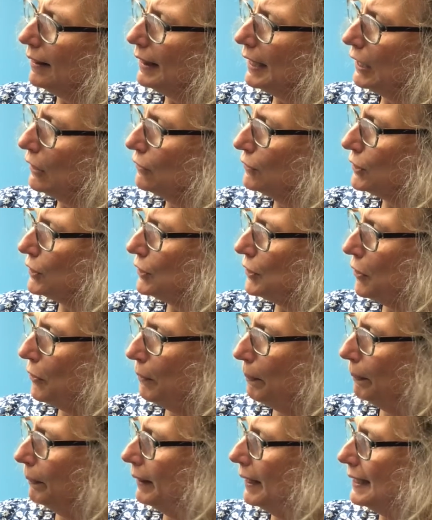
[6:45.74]
There's no
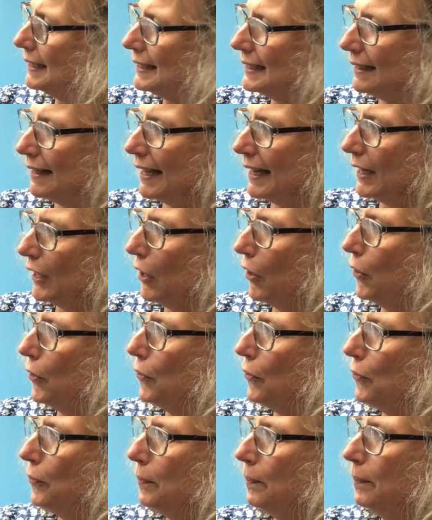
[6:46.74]
place like
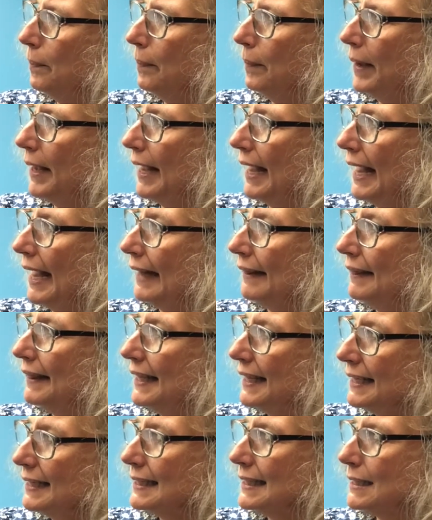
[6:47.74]
home, and
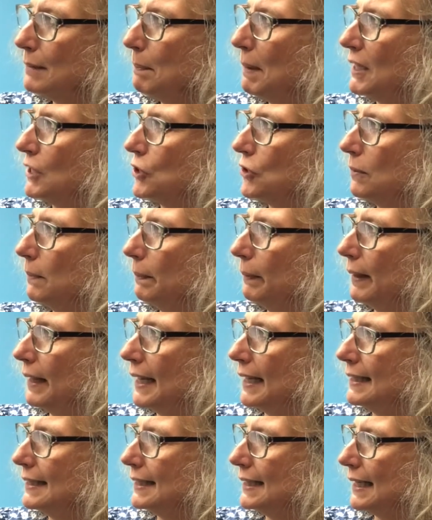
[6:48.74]
this special
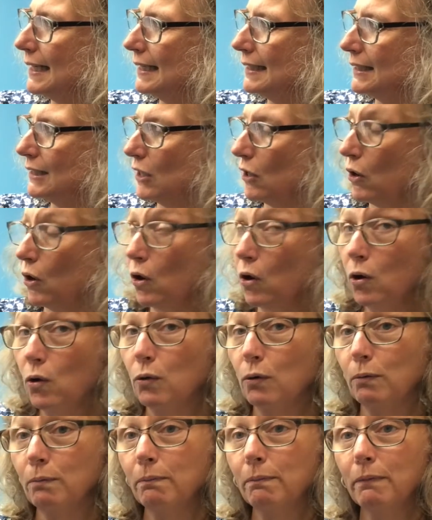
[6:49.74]
place is the
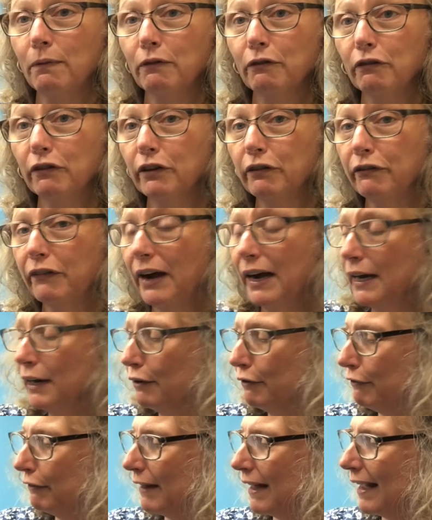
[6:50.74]
home for
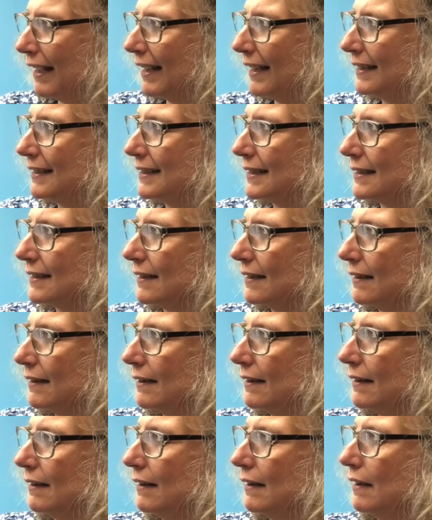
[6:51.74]
fireflies.
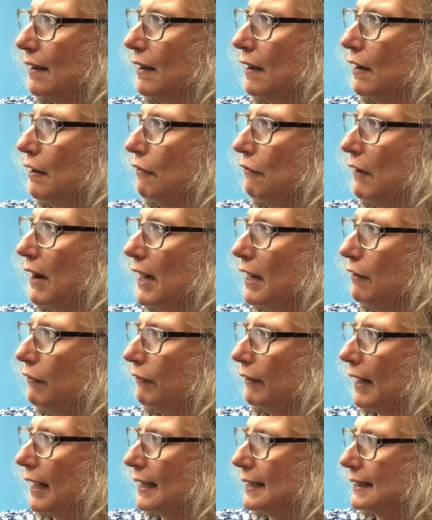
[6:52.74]

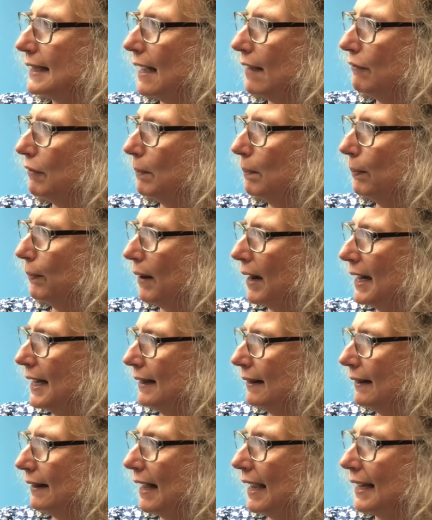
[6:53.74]
Fireflies have a
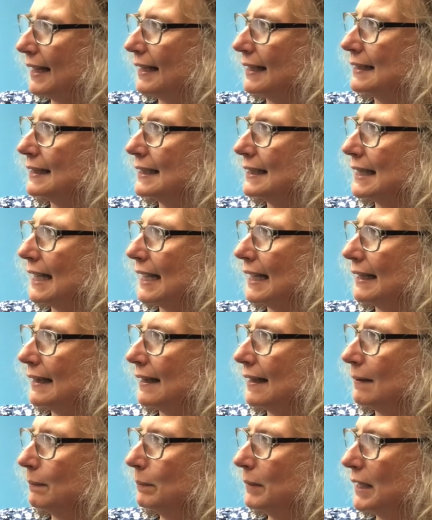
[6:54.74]
bright light inside
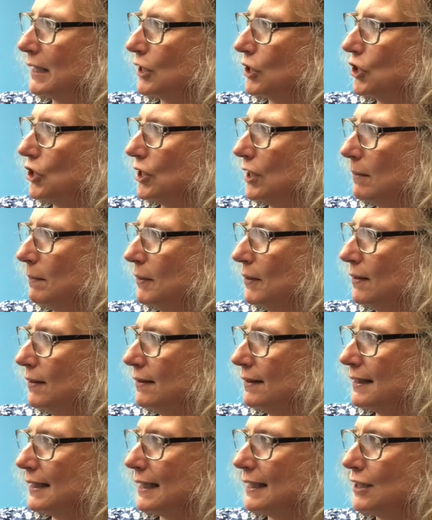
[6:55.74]
them that
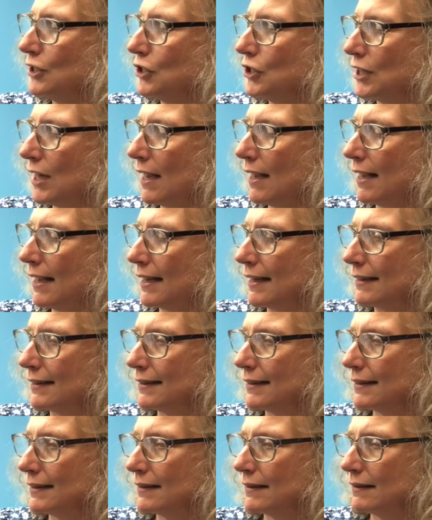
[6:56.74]
shimmers and
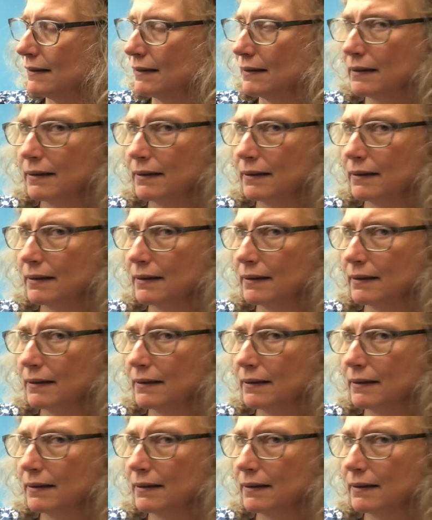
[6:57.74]
shines.